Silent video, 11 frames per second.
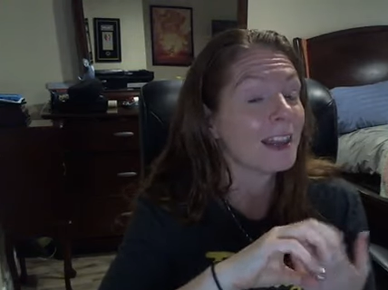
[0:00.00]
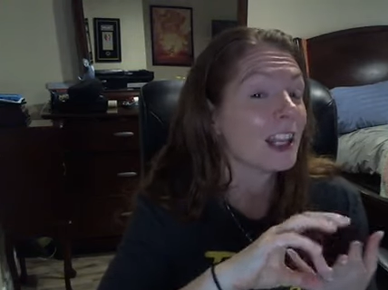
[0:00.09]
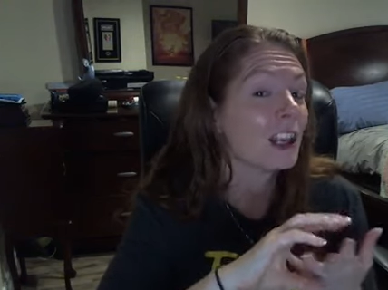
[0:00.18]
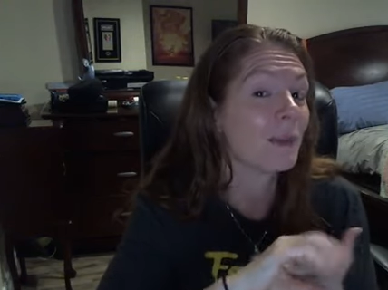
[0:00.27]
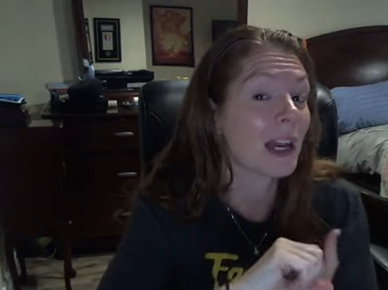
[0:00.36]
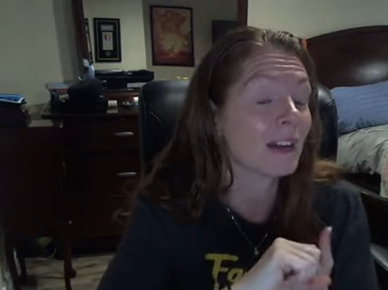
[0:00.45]
And
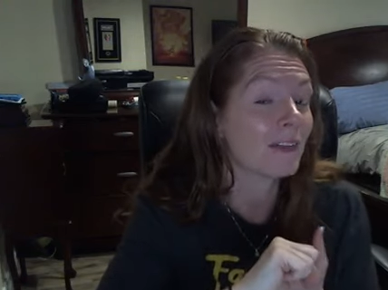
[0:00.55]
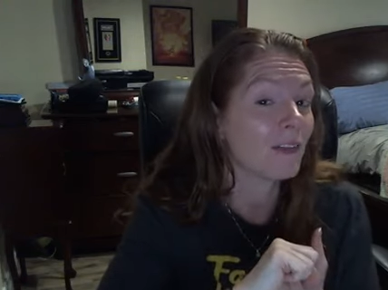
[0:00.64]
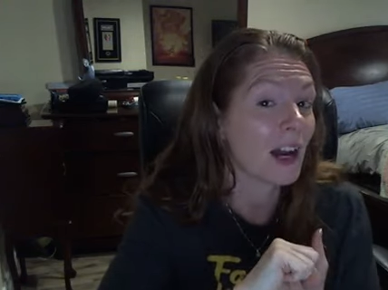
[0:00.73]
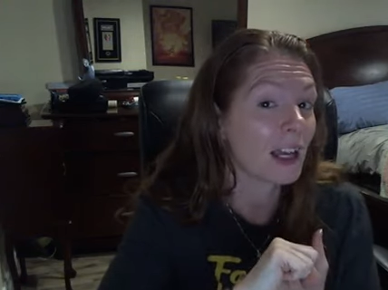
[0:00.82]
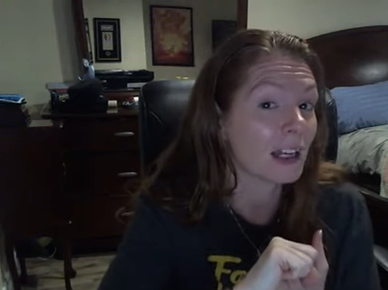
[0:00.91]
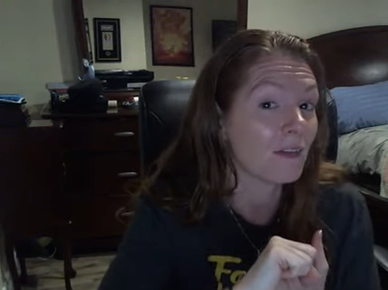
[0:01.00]
then you might
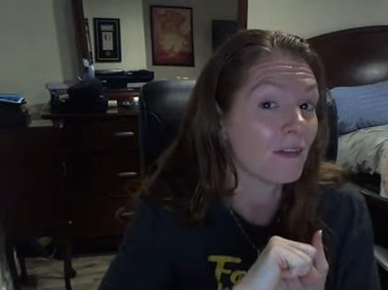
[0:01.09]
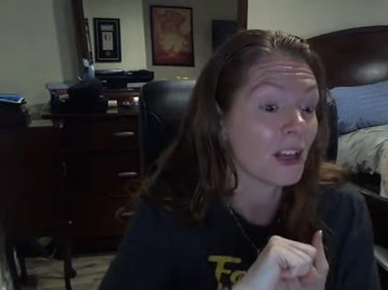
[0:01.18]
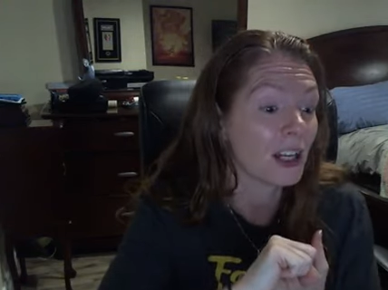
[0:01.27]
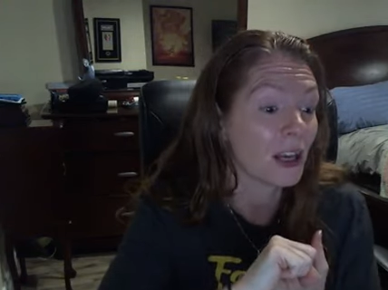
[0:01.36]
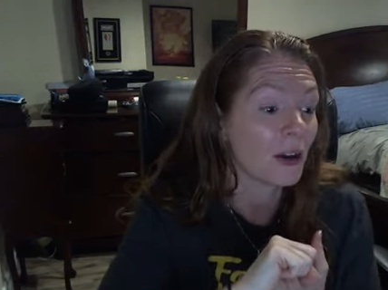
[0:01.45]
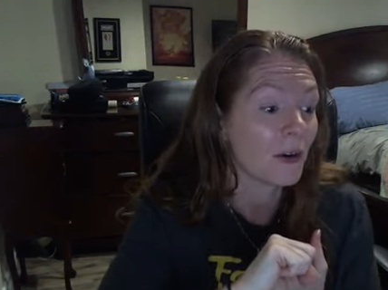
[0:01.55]
find a
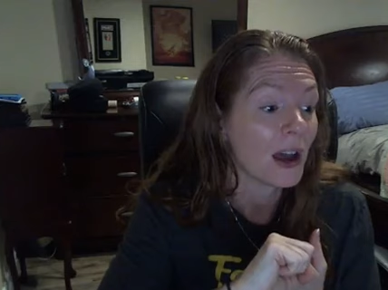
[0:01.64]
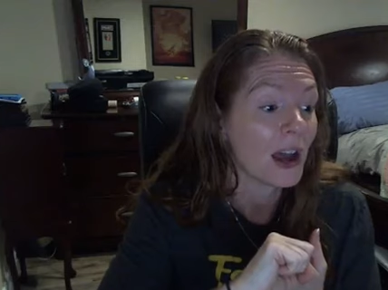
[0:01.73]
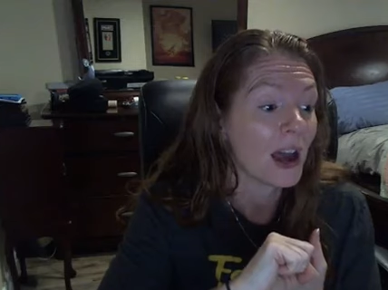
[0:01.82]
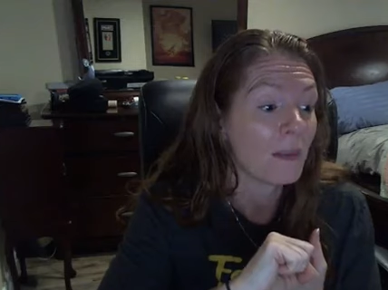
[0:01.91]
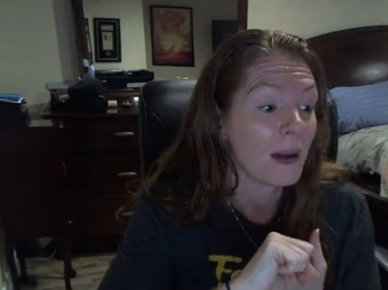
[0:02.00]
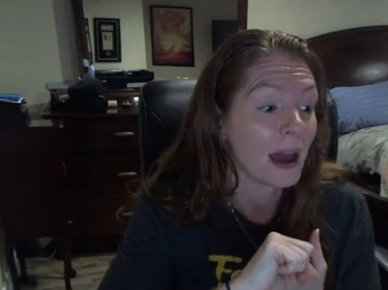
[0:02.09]
video
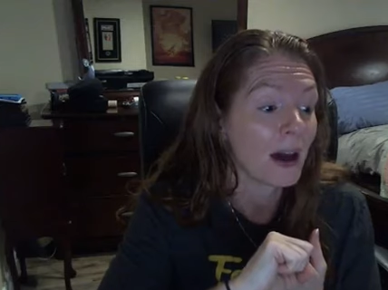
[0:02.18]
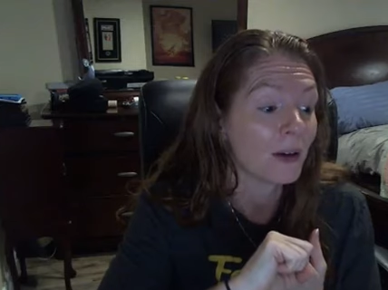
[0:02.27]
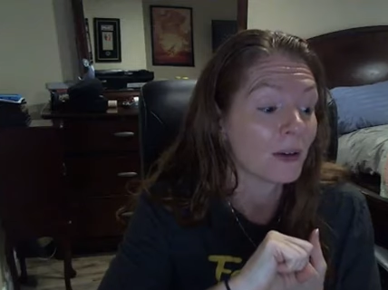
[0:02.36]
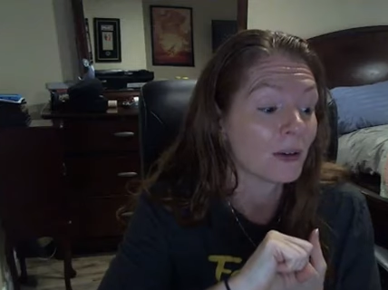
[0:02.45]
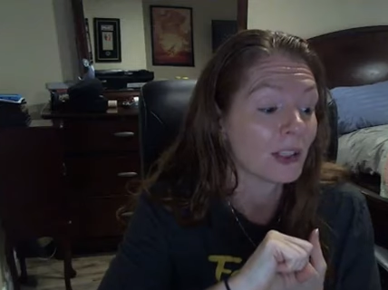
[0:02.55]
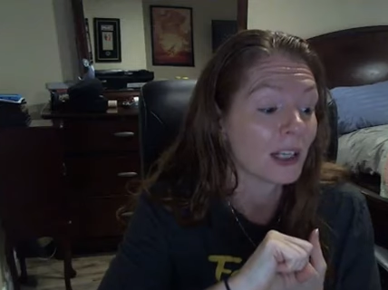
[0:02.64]

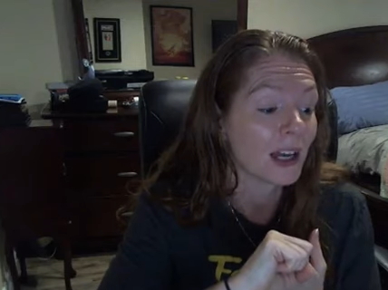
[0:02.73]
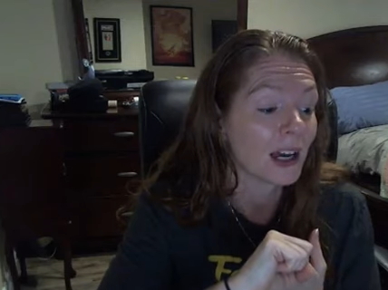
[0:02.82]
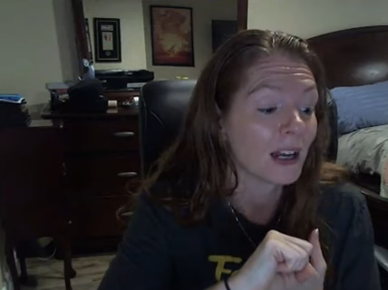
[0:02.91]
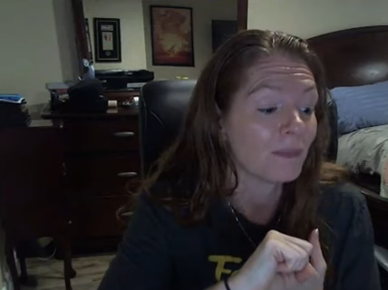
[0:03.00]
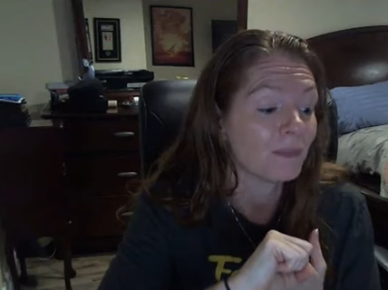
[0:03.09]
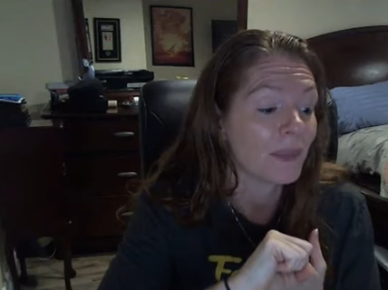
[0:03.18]
about
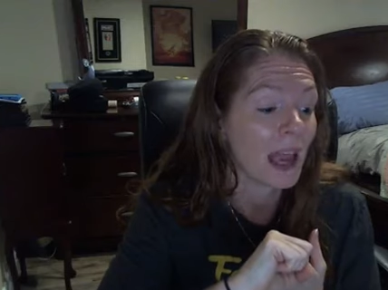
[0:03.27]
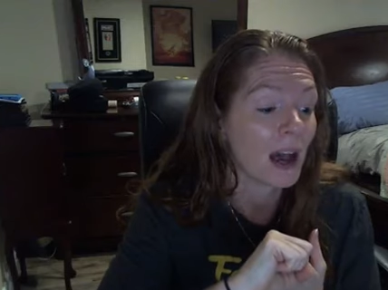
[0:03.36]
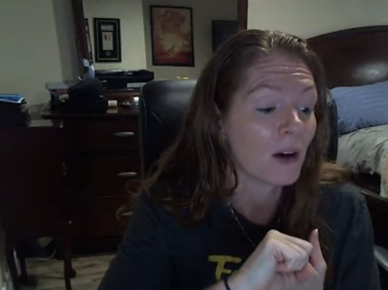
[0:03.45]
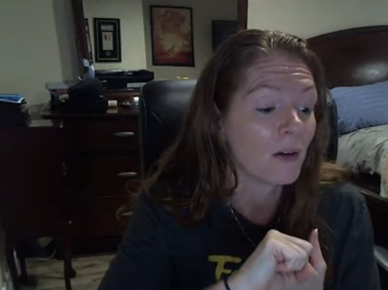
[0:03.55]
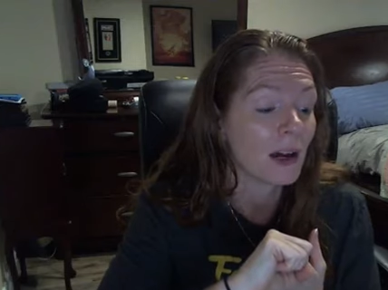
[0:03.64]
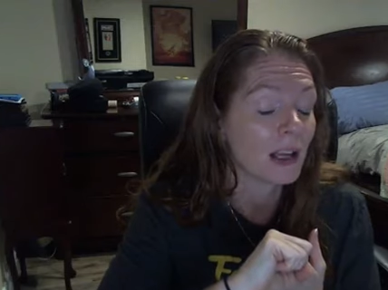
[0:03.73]

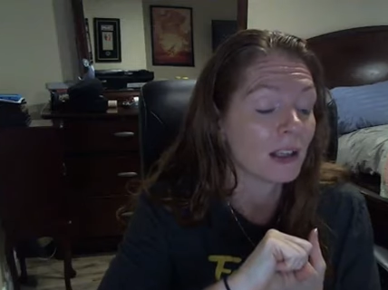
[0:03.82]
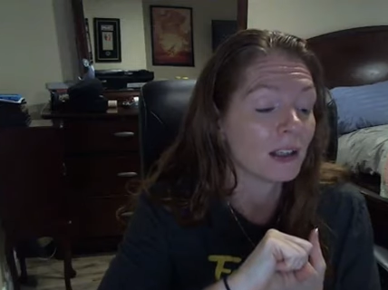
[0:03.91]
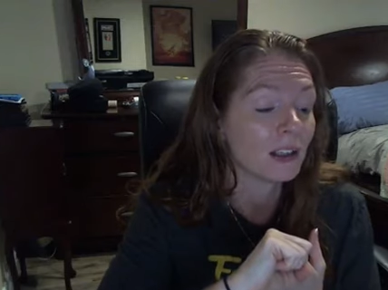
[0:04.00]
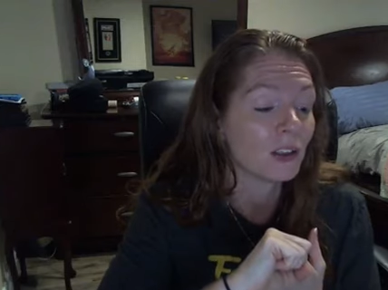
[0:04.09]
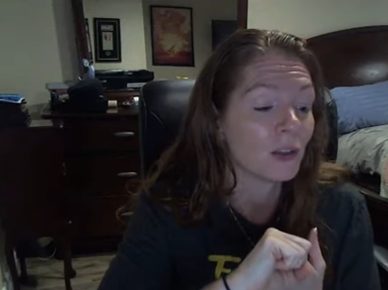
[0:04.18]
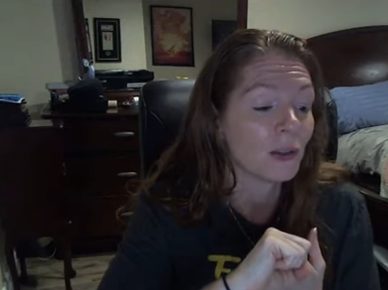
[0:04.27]
how a
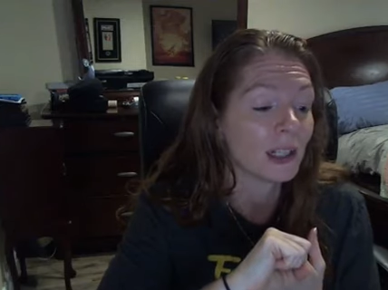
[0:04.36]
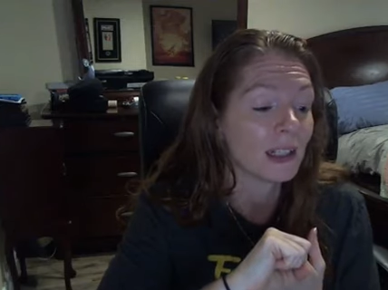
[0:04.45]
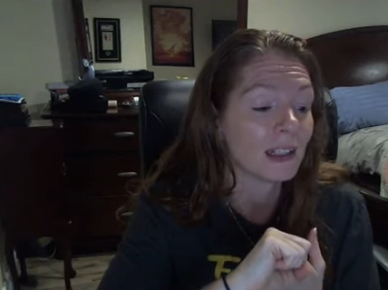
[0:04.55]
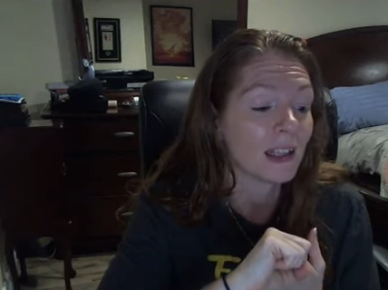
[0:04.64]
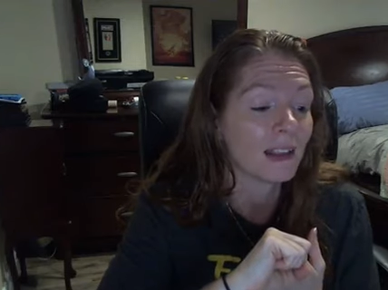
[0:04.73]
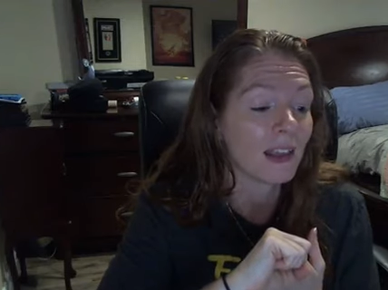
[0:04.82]
student
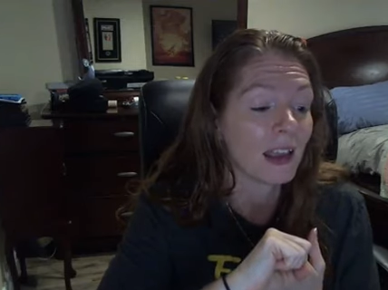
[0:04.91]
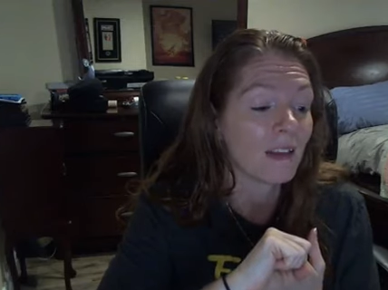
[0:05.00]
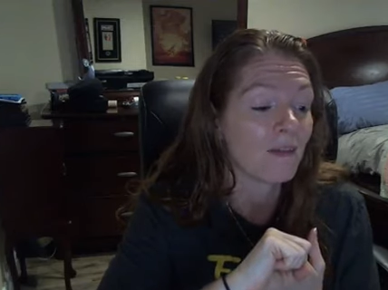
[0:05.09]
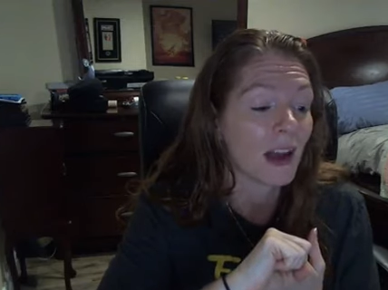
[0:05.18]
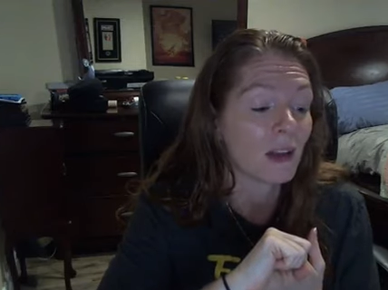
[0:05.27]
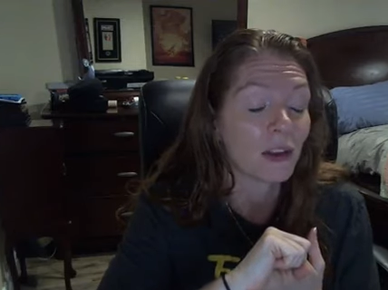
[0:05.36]
said that they
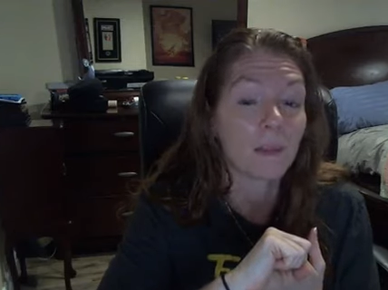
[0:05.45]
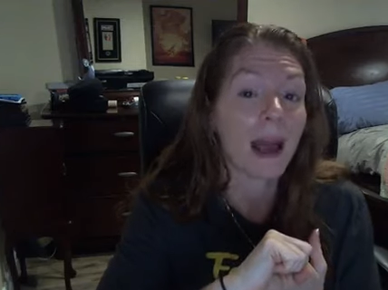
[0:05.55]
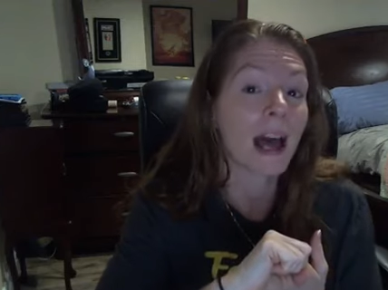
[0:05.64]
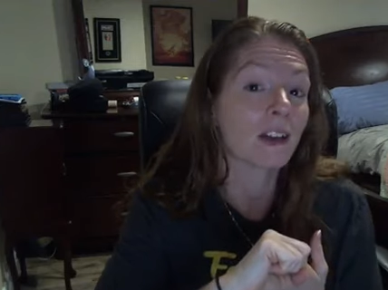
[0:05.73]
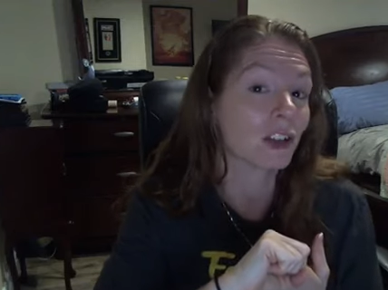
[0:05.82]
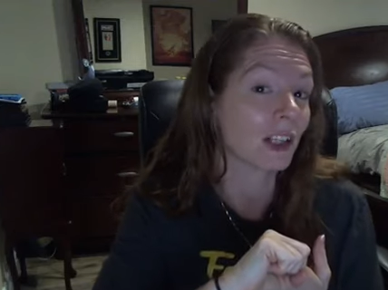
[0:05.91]
found their
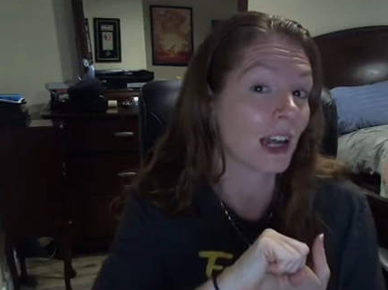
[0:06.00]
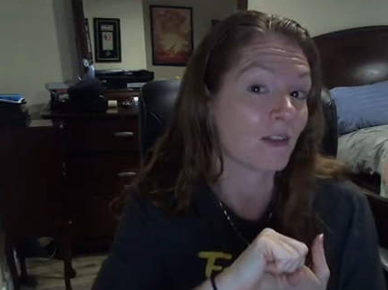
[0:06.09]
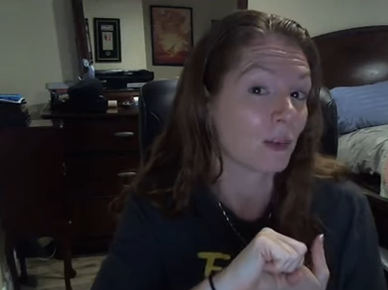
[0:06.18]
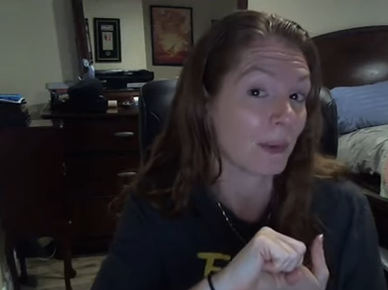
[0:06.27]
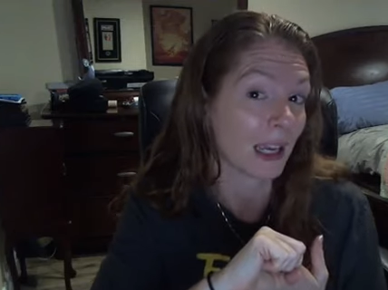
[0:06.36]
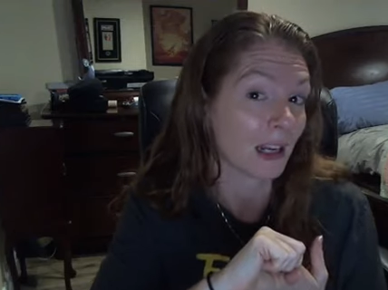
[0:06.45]
passion
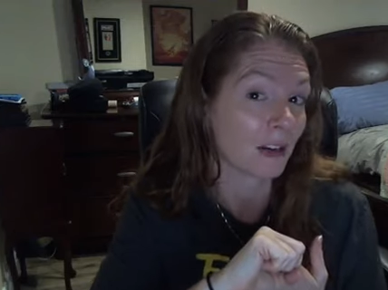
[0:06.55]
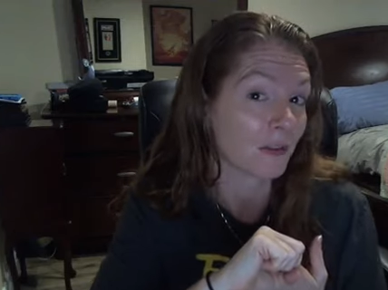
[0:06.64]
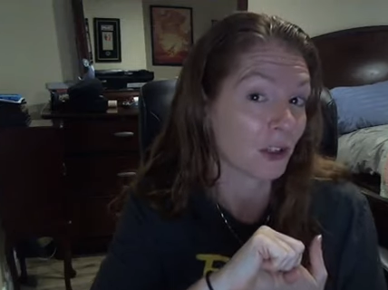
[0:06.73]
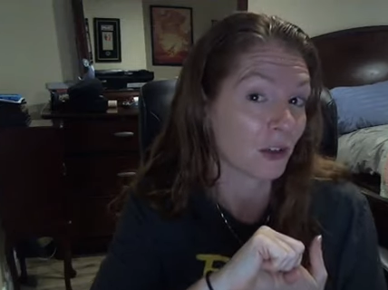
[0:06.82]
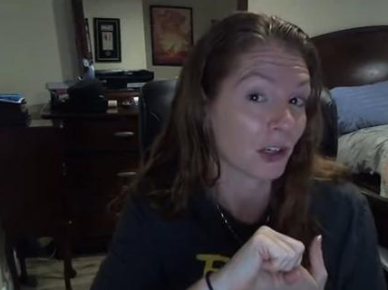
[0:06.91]
after being in a fraternity or